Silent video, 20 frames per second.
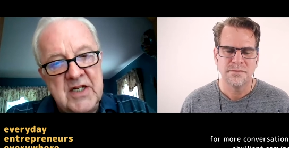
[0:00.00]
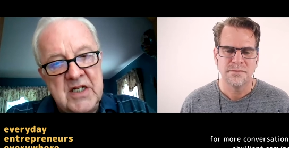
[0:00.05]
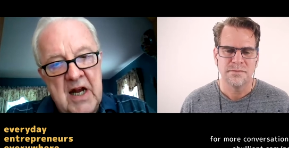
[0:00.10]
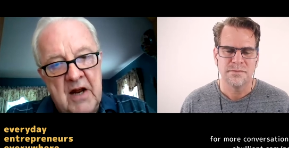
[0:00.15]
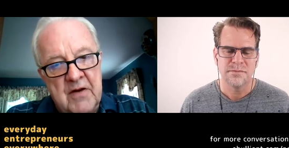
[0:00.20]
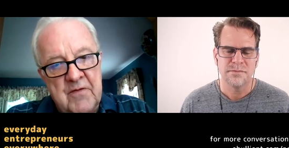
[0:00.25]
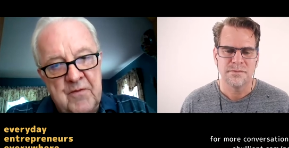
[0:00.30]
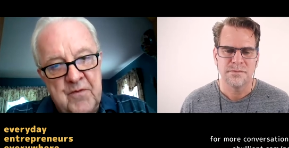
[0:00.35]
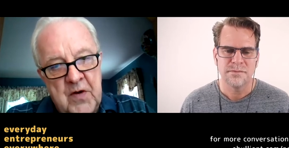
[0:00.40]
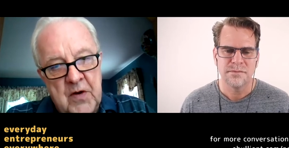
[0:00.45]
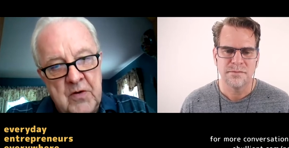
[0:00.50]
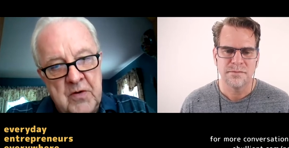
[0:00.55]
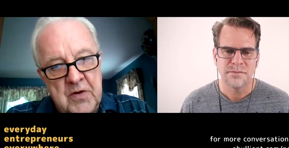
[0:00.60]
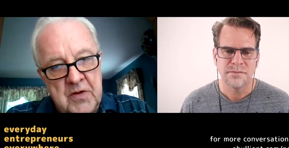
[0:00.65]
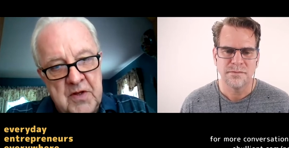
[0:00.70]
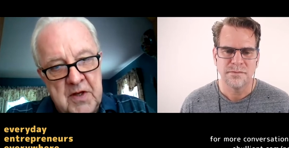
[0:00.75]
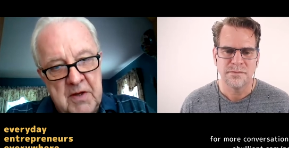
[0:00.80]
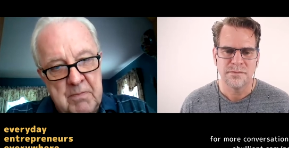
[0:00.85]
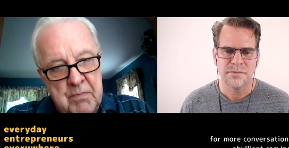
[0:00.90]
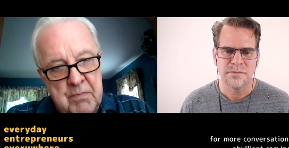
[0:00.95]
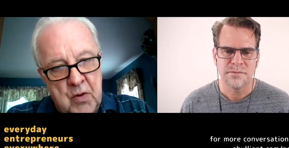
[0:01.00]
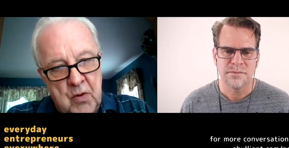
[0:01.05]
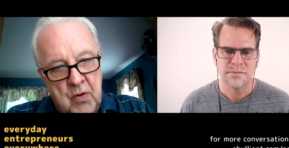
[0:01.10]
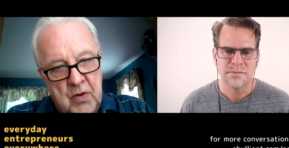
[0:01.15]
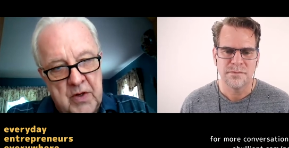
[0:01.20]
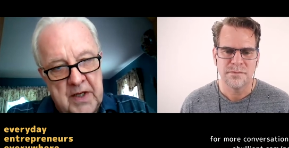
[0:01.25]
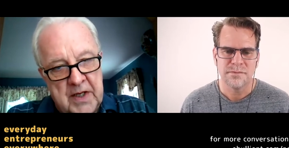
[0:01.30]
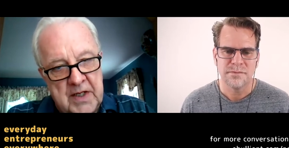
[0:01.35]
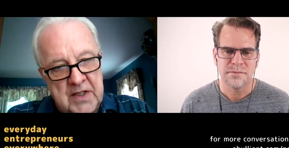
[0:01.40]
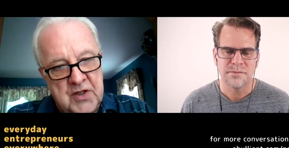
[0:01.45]
Speaker 1: not fair to the
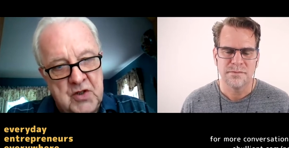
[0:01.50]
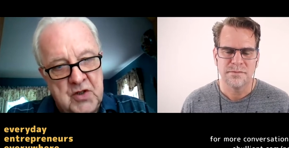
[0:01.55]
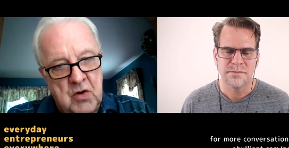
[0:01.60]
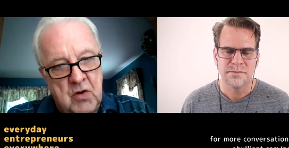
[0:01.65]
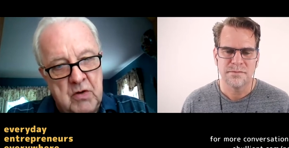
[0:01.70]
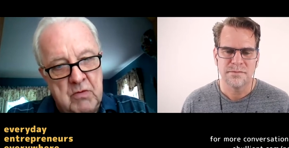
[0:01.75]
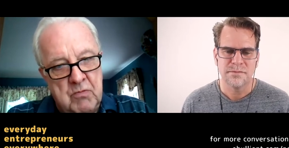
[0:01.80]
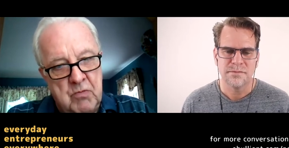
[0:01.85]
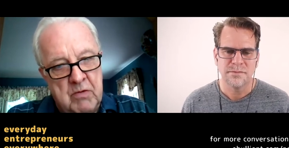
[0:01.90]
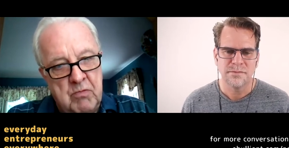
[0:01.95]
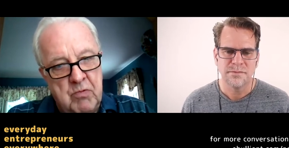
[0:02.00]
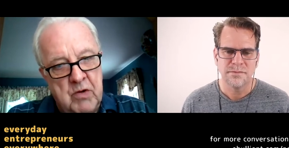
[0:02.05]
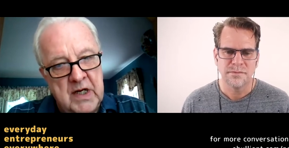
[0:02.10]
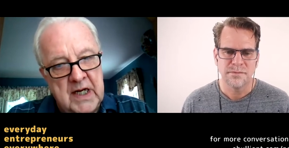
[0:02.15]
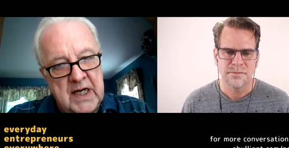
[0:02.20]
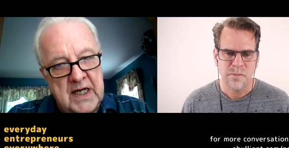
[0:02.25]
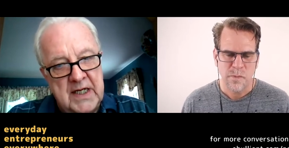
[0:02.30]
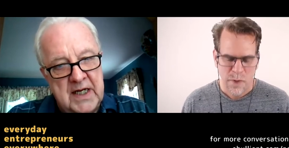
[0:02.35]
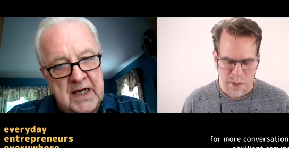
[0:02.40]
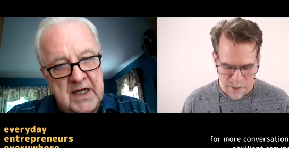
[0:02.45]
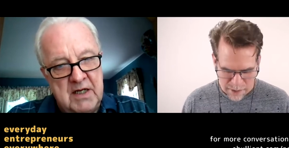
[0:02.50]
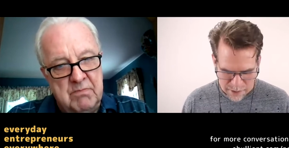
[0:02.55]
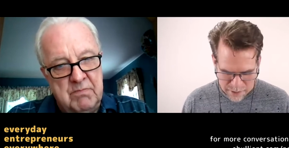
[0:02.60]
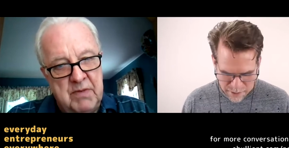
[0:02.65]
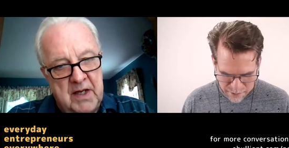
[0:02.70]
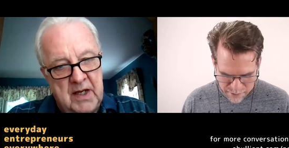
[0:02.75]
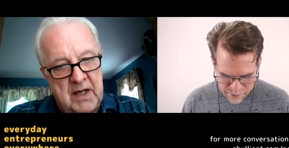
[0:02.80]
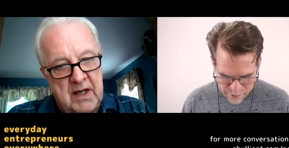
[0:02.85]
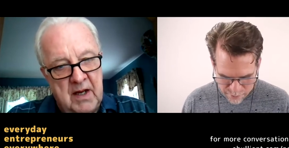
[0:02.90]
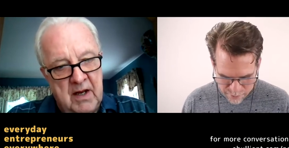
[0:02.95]
employees. So we really need to be
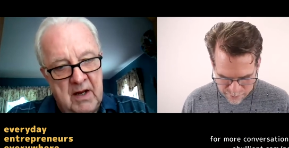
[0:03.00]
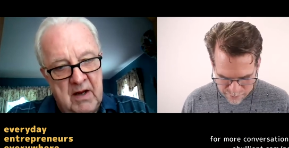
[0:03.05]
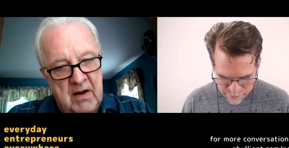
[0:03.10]
so,